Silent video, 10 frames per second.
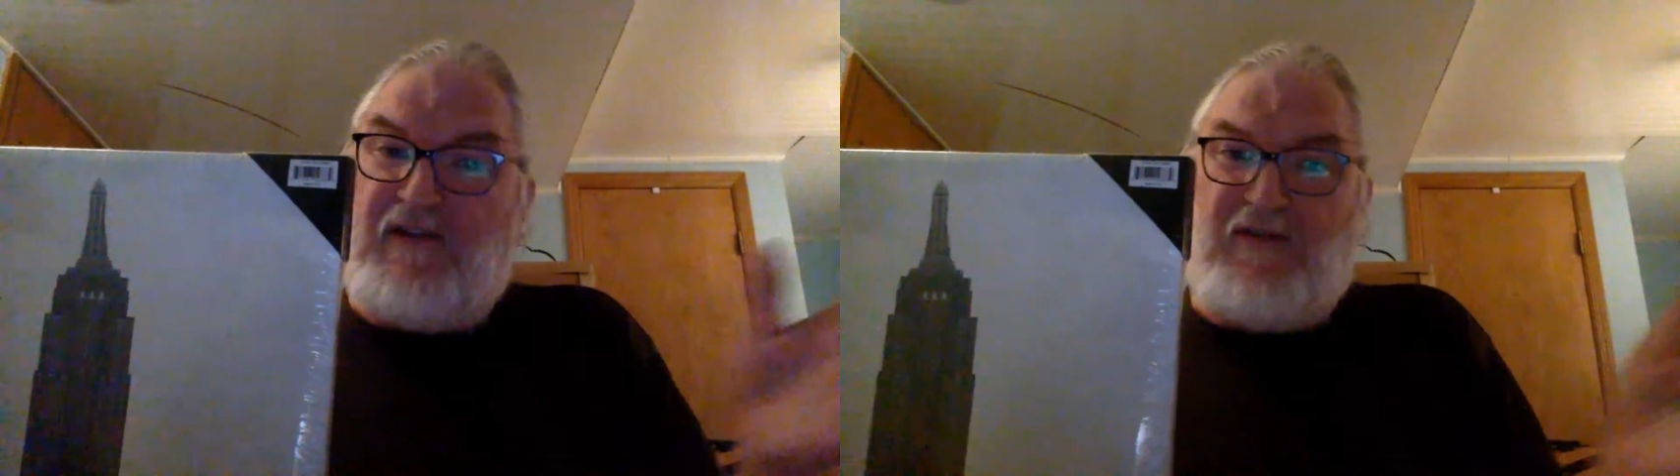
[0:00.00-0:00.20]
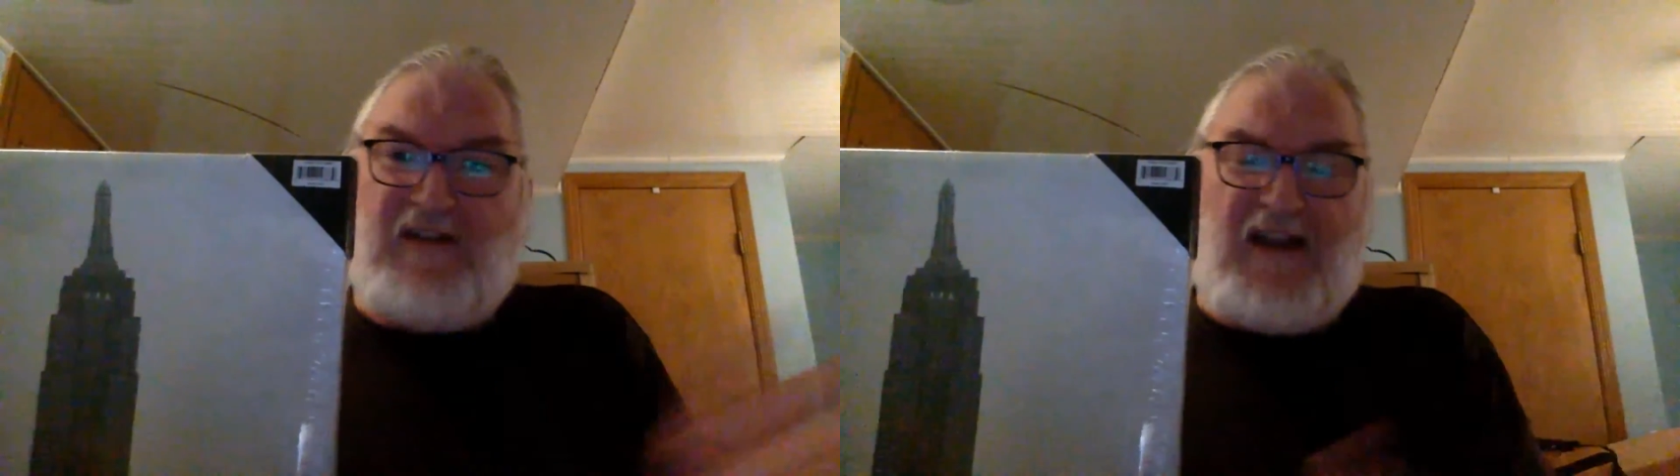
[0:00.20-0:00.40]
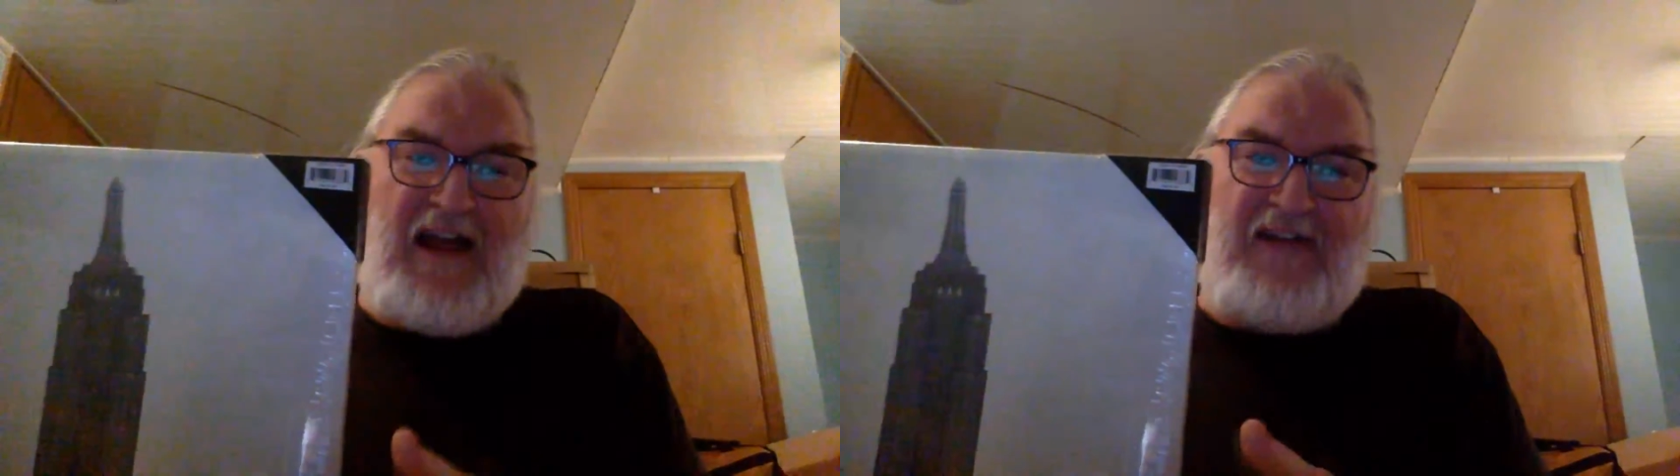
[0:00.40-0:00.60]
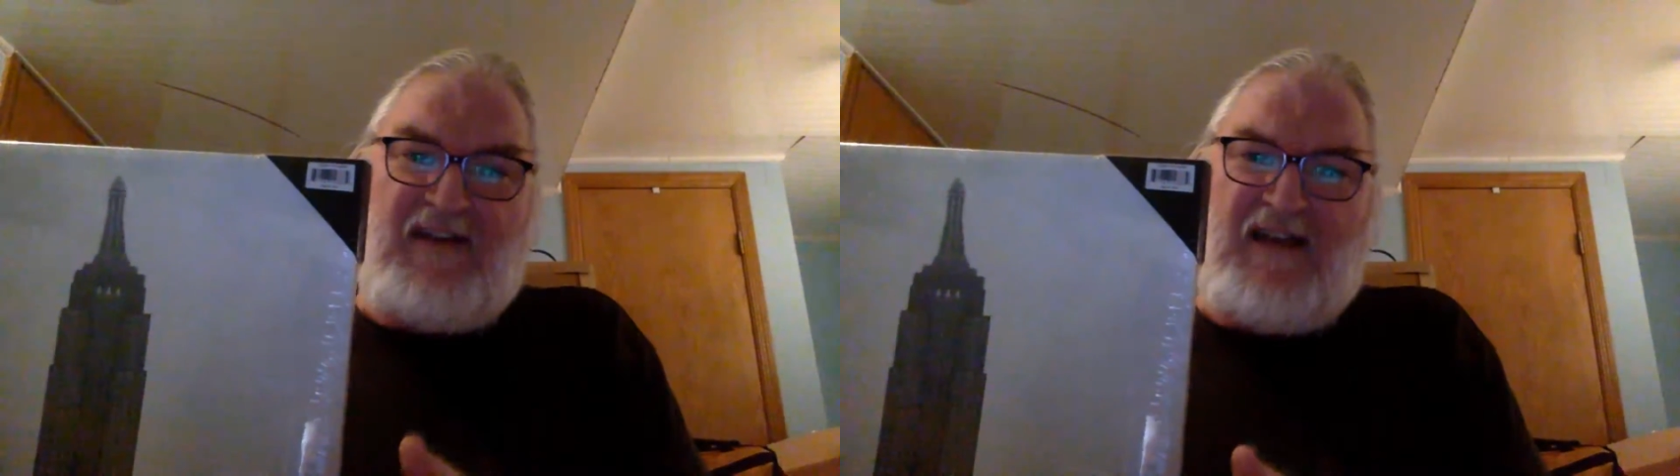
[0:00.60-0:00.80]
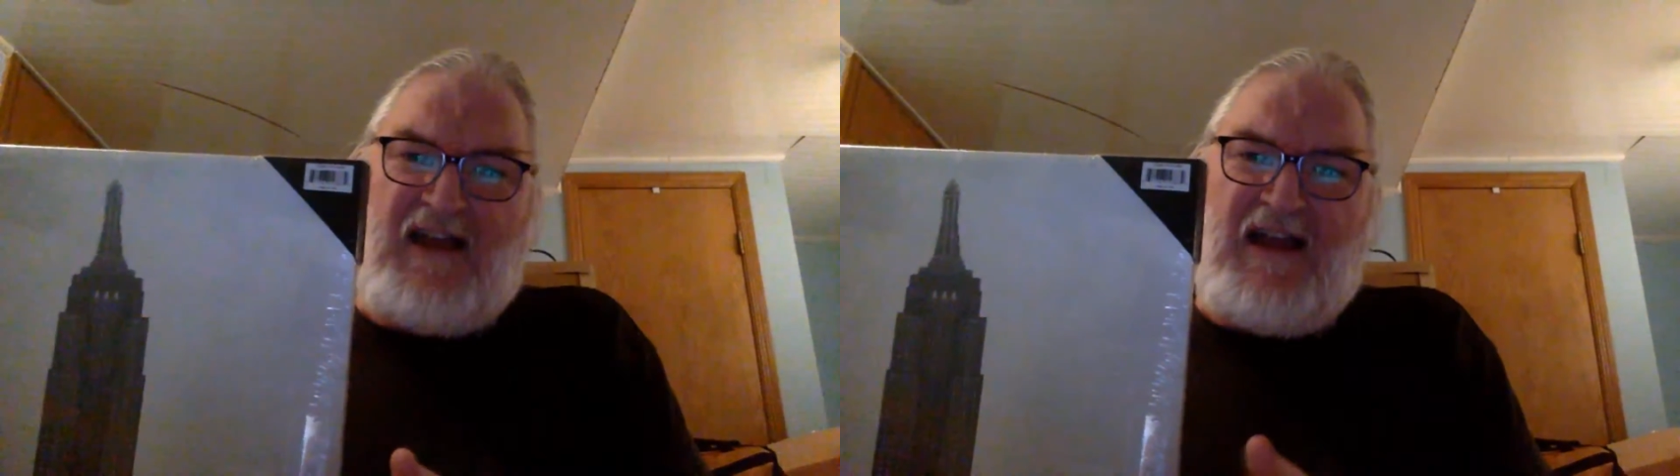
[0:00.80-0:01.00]
was the last
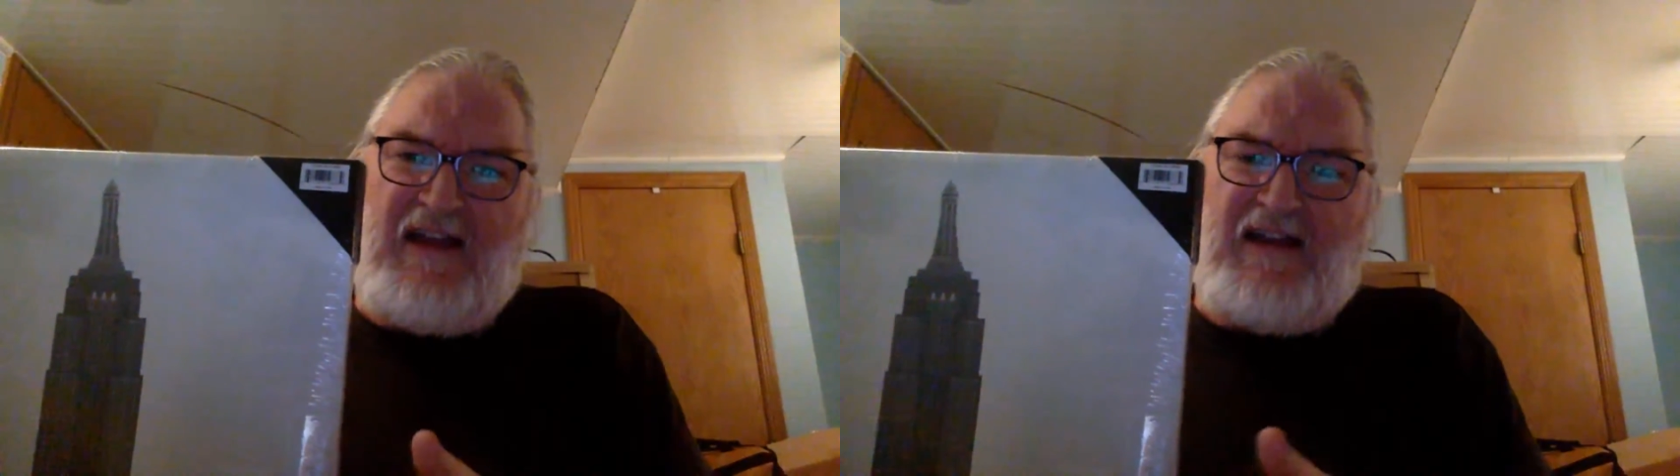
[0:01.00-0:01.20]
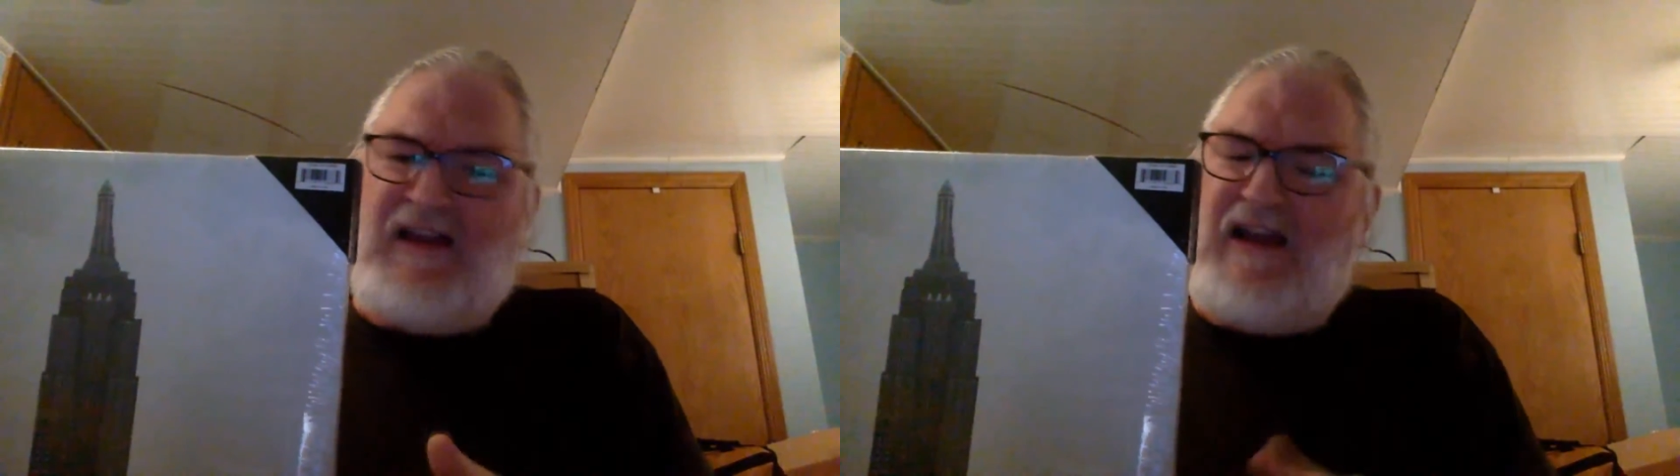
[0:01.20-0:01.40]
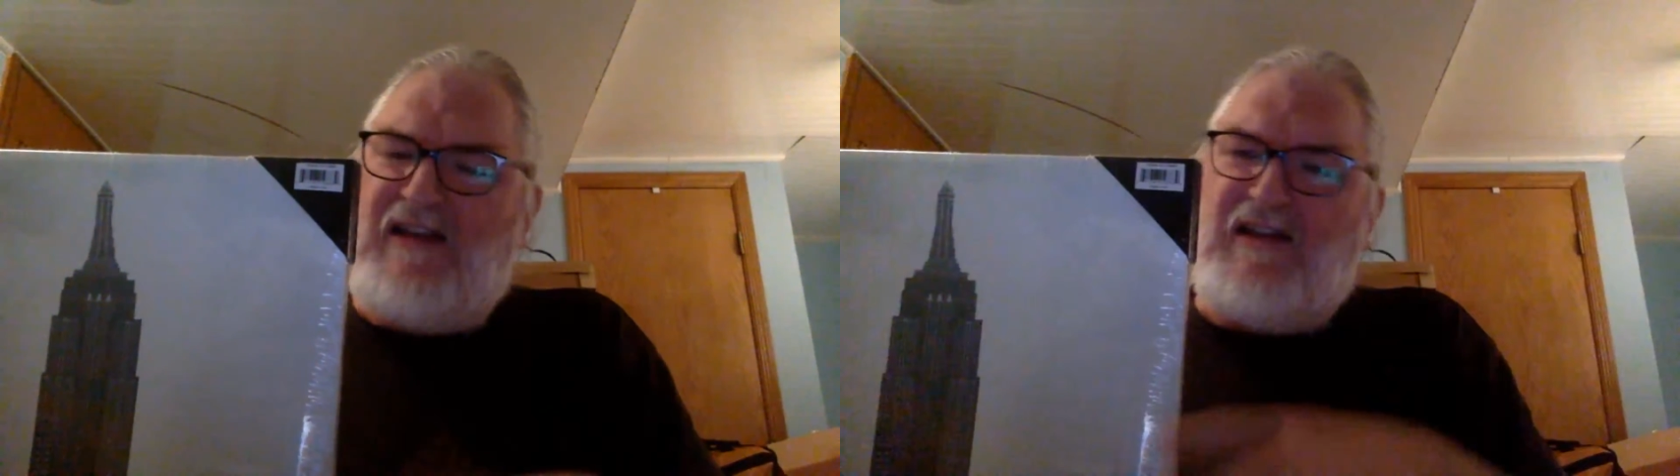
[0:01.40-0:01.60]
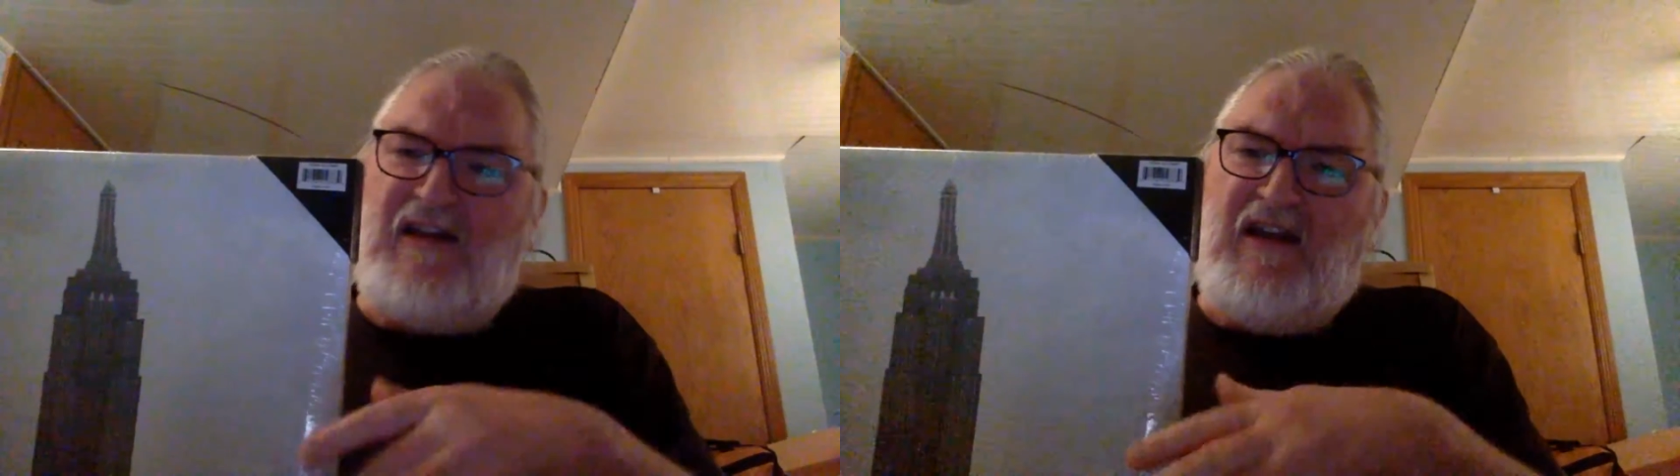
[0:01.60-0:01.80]
in line and they had to